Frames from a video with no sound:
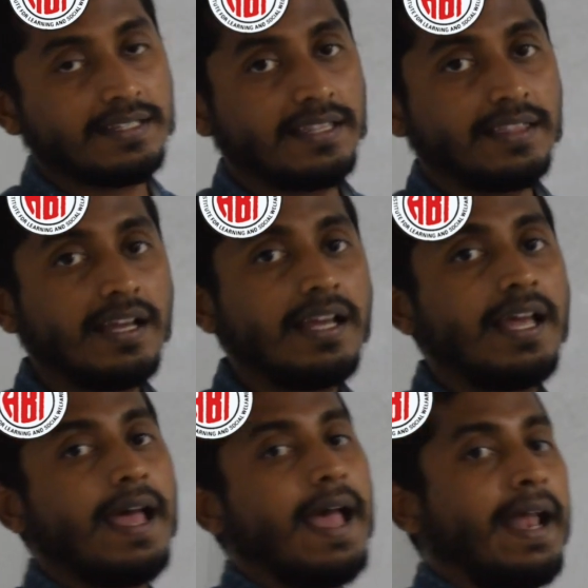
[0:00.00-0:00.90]
in the
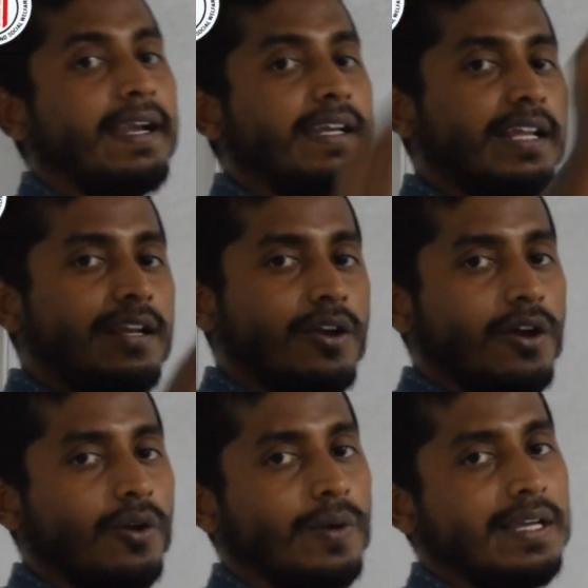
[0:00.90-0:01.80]

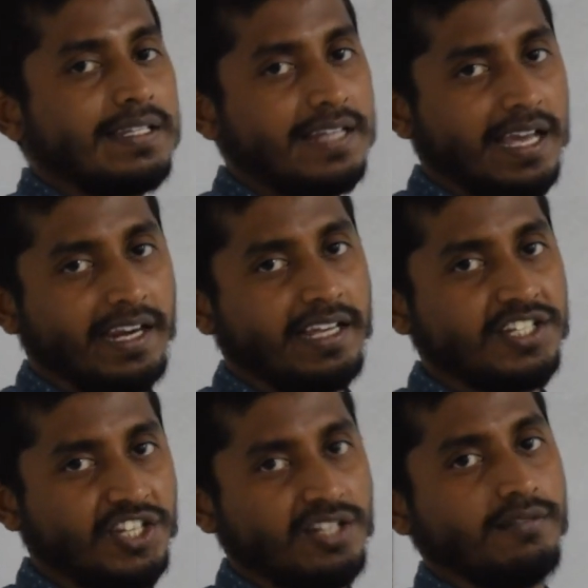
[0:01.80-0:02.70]
anti-clockwise
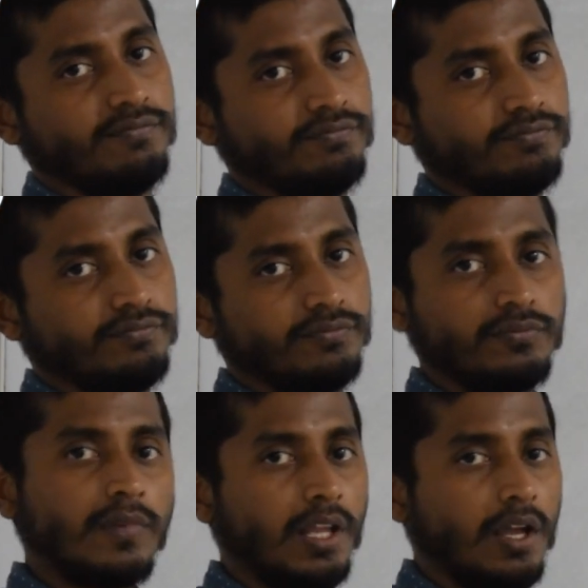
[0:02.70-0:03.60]
direction.
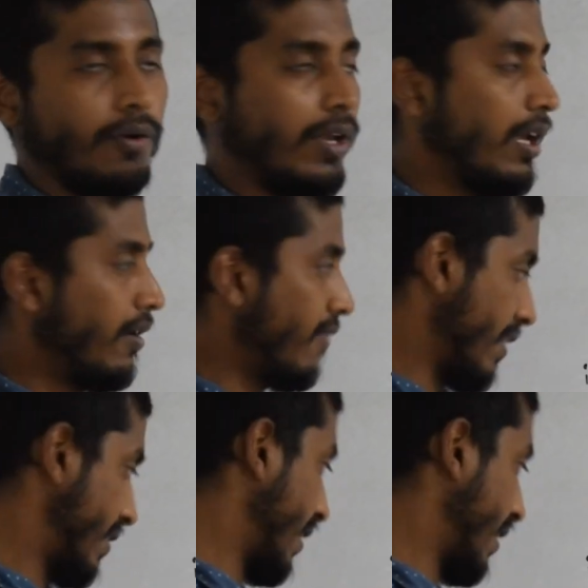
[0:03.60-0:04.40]
Okay, once